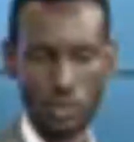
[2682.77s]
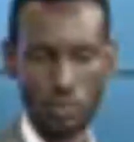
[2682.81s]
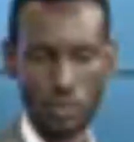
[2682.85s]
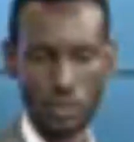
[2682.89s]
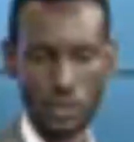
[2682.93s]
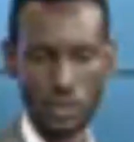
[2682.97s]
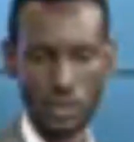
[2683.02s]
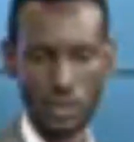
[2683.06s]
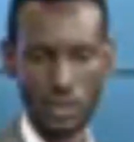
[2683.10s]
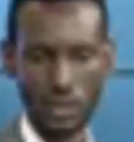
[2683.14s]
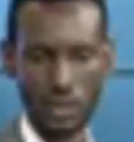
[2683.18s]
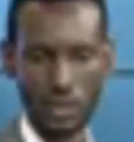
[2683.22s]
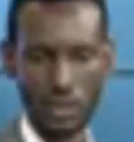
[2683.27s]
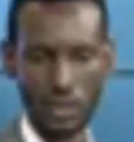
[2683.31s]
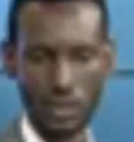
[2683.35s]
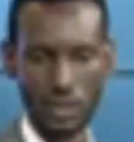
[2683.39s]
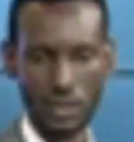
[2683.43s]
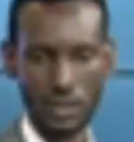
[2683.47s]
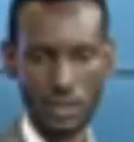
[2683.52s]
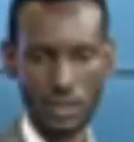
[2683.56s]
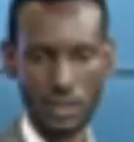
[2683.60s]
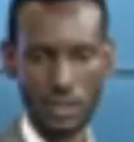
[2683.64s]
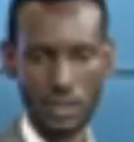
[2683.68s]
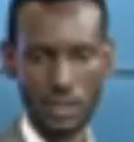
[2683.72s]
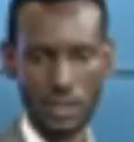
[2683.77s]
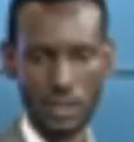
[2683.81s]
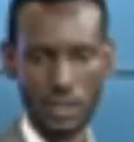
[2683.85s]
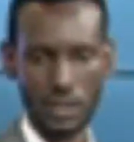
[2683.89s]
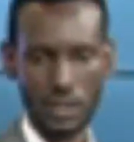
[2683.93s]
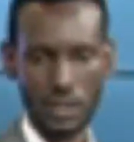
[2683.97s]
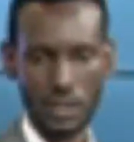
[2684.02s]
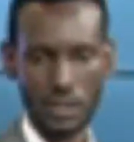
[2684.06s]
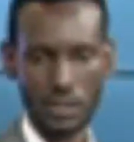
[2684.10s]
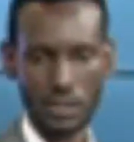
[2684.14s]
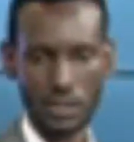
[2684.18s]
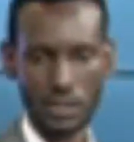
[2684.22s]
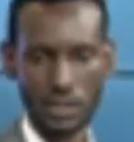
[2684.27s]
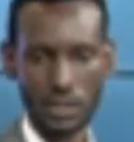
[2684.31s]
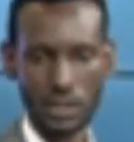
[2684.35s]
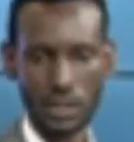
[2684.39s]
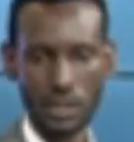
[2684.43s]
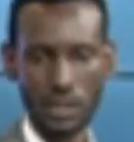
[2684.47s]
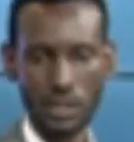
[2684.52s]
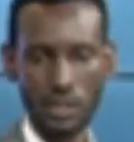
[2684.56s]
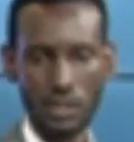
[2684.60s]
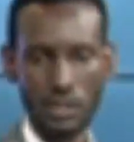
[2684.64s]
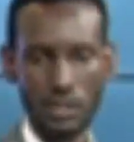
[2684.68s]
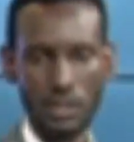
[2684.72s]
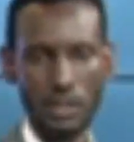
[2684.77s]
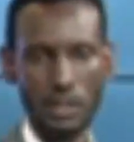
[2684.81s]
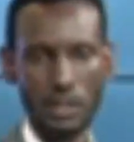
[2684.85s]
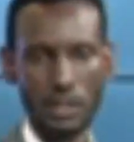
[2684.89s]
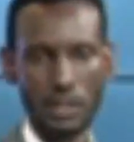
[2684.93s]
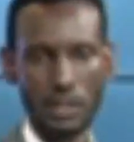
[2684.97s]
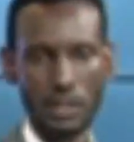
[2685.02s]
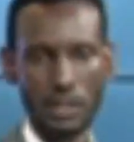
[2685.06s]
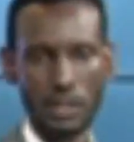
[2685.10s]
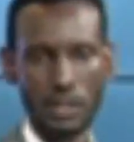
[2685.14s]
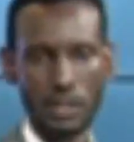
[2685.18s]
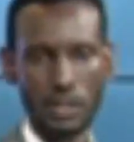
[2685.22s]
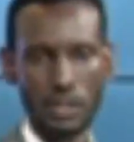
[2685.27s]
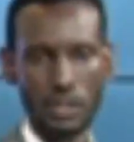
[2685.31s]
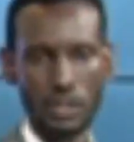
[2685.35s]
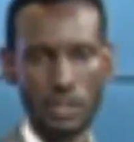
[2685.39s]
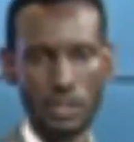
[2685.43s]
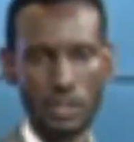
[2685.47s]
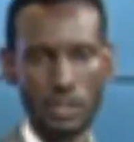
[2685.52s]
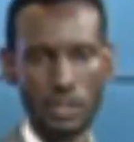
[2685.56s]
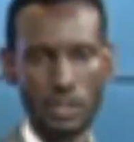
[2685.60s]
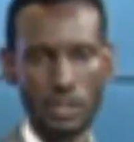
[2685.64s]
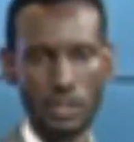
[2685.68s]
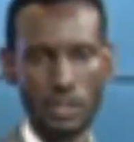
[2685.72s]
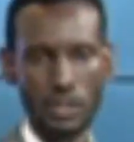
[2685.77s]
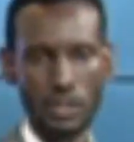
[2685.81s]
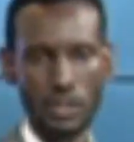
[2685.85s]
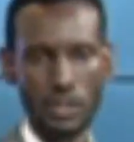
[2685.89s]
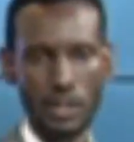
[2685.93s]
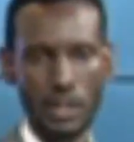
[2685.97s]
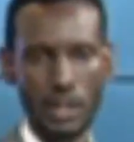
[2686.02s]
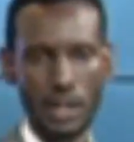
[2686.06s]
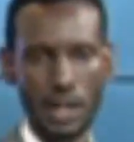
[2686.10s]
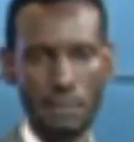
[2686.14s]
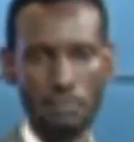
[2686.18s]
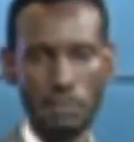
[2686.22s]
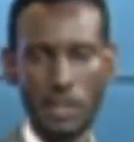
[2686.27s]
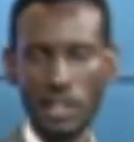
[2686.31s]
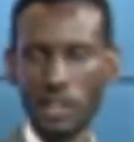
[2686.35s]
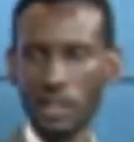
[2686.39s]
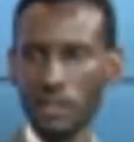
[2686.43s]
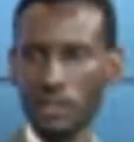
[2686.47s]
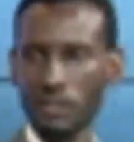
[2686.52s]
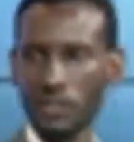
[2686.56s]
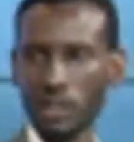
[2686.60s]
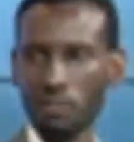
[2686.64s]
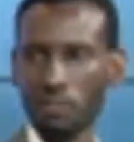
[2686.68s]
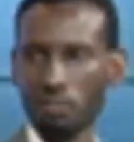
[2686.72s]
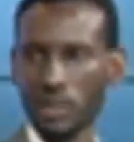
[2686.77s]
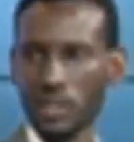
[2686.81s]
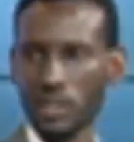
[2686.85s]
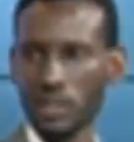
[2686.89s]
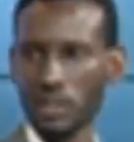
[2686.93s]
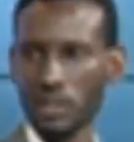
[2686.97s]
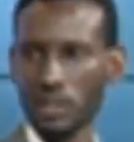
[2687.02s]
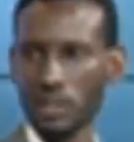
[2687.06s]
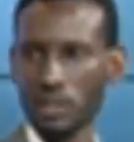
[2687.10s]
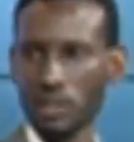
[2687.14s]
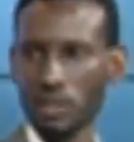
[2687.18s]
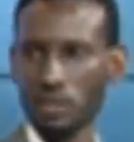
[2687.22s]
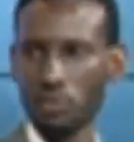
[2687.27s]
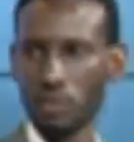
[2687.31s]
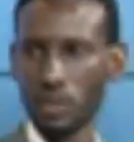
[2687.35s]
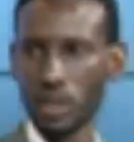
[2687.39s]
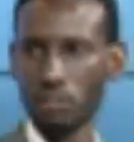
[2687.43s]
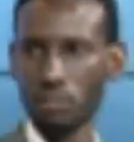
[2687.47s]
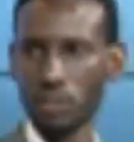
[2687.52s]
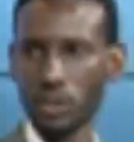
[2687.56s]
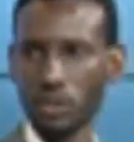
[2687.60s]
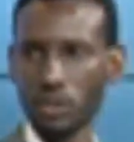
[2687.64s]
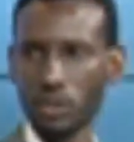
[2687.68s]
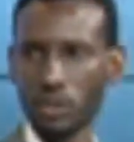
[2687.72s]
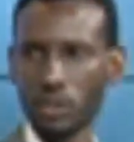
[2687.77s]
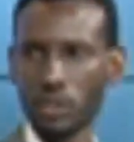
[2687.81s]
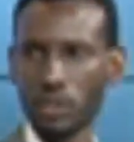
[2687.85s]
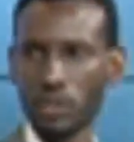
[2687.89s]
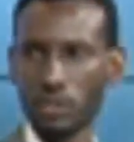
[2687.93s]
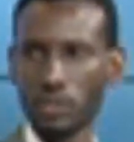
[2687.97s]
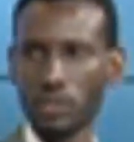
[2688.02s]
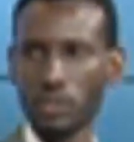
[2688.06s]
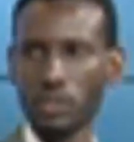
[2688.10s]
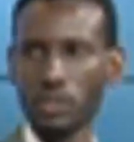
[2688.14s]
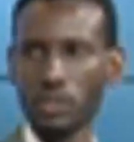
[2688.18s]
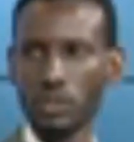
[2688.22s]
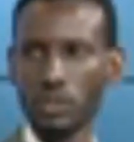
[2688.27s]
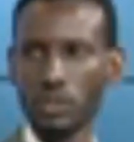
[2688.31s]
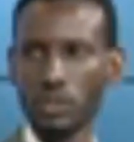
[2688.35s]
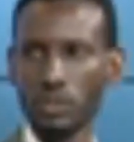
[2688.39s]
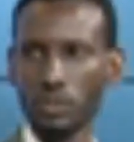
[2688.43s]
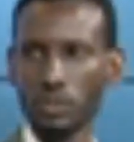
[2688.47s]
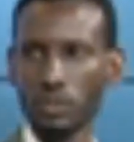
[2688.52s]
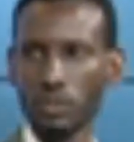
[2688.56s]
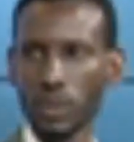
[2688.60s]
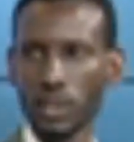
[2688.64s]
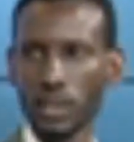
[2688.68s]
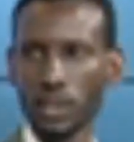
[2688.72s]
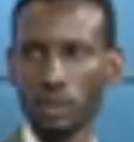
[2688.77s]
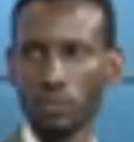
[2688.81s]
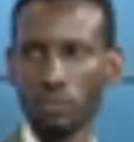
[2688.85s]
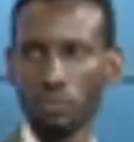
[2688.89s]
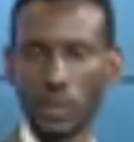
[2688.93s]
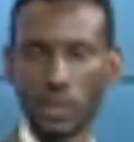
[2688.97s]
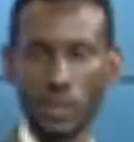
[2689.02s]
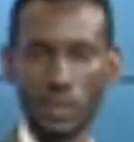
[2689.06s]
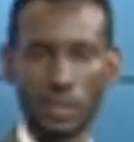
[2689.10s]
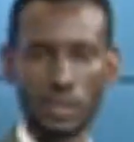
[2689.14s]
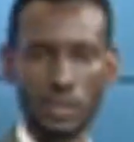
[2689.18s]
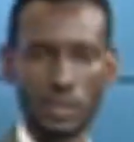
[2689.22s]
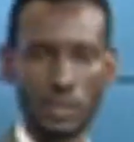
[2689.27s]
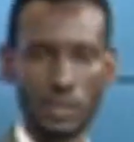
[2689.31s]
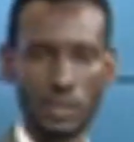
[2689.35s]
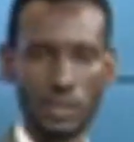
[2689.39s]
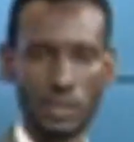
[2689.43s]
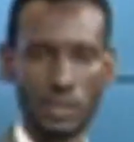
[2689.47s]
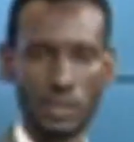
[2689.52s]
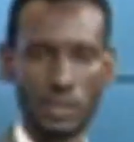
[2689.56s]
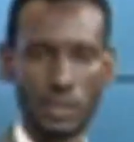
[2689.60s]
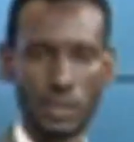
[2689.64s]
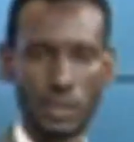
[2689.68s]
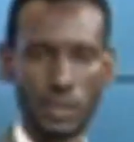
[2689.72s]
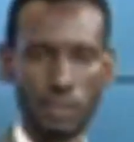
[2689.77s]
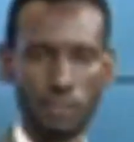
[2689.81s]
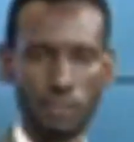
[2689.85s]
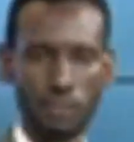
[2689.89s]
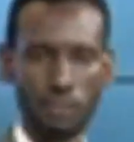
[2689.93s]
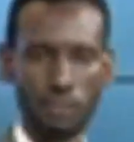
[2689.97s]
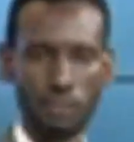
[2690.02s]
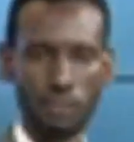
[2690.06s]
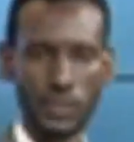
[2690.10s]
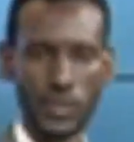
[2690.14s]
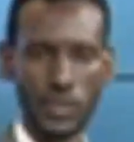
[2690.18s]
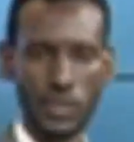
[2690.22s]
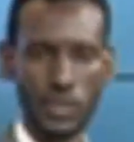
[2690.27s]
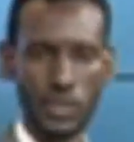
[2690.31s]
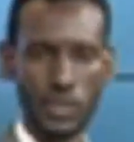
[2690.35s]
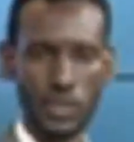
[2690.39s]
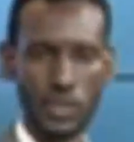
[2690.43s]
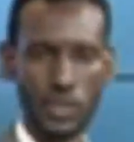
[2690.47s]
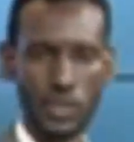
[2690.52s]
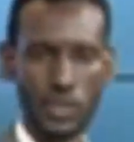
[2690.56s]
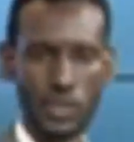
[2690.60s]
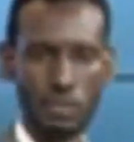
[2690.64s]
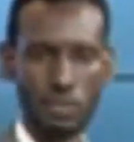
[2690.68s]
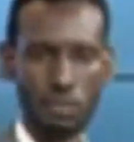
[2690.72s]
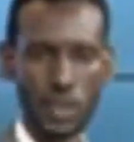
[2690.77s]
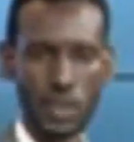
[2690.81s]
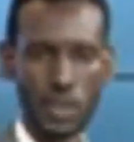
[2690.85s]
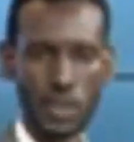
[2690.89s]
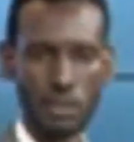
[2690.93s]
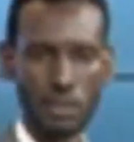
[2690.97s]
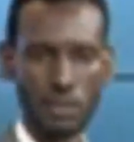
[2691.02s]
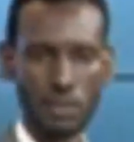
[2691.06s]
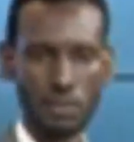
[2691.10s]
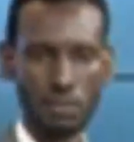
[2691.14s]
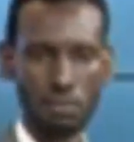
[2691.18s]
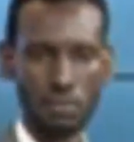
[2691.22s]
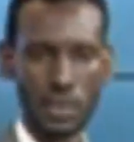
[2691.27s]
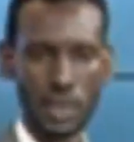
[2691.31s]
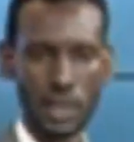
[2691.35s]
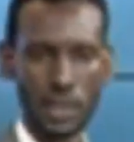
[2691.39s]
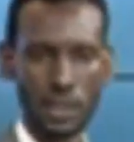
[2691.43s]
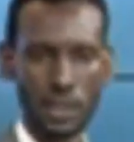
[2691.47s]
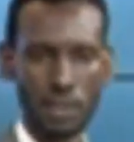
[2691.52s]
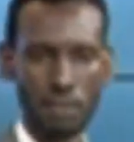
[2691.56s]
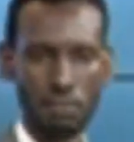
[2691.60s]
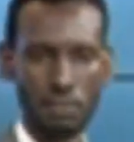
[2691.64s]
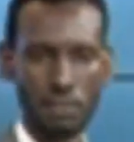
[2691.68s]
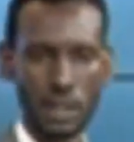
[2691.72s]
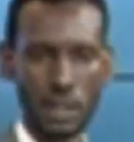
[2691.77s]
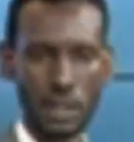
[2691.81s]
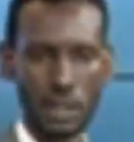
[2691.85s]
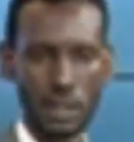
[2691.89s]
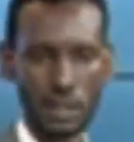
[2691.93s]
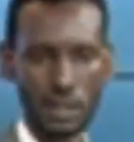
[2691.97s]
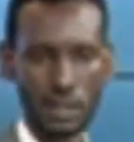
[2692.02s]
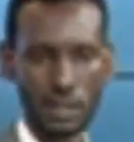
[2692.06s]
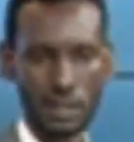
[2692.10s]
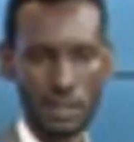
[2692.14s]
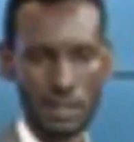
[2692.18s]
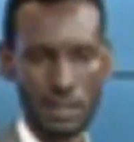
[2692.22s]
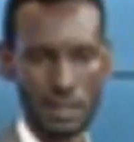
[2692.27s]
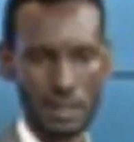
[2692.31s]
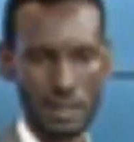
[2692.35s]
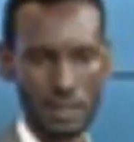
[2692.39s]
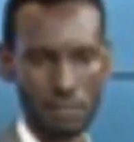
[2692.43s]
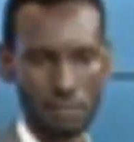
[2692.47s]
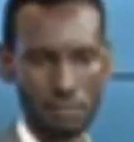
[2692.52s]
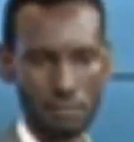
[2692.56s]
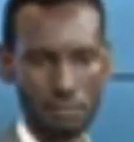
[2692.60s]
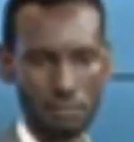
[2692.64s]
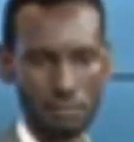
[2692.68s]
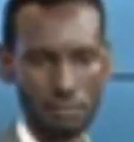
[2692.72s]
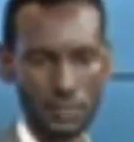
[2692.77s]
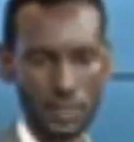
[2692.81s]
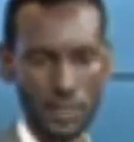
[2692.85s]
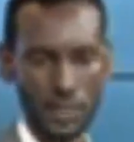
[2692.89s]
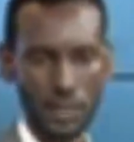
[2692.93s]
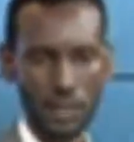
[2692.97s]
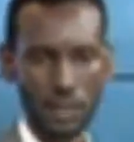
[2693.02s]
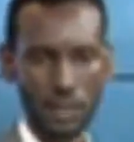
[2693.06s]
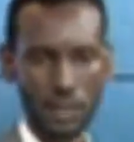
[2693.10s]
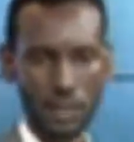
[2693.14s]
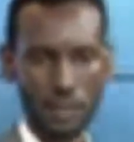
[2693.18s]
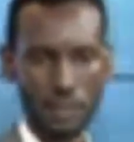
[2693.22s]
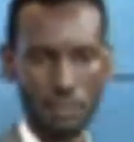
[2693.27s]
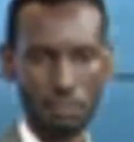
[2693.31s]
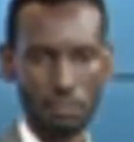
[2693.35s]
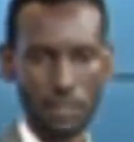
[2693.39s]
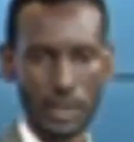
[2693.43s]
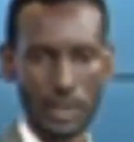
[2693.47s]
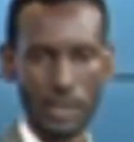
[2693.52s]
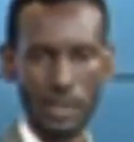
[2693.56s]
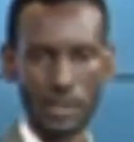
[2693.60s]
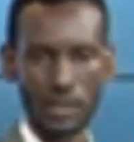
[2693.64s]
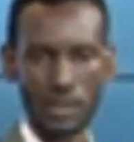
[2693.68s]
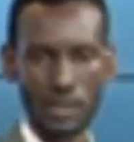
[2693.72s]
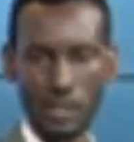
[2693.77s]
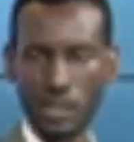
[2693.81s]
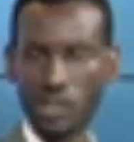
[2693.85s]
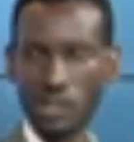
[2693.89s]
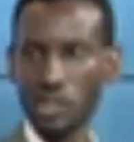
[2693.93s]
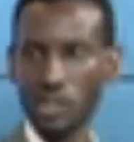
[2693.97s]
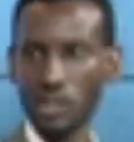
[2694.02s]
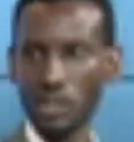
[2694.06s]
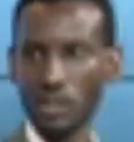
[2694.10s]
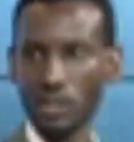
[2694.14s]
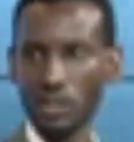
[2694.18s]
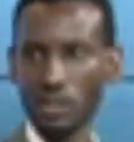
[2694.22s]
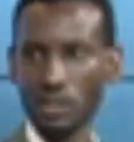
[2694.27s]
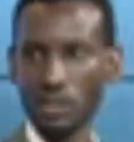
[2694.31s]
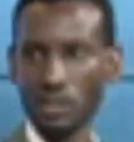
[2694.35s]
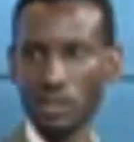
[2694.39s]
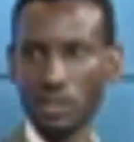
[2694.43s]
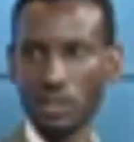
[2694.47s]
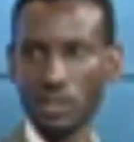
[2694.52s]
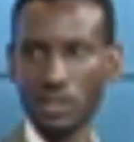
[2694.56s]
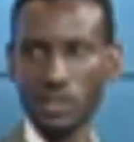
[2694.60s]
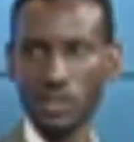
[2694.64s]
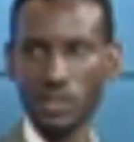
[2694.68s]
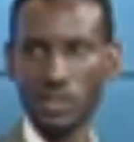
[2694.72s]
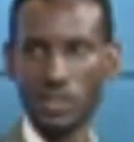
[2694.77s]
Operators Association. I believe that business is probably going to continue because space, by its nature, is